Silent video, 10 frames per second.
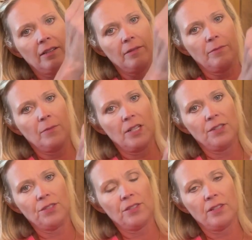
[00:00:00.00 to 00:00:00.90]

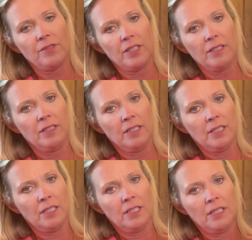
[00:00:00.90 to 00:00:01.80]
monster of a
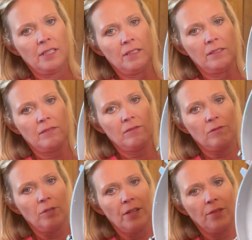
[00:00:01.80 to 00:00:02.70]

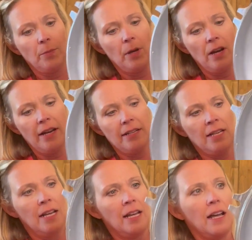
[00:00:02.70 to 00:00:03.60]
whatever pot,
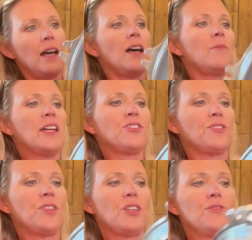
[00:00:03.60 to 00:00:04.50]
make sure
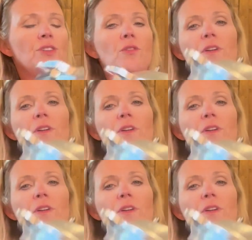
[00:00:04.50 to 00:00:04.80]
that you don't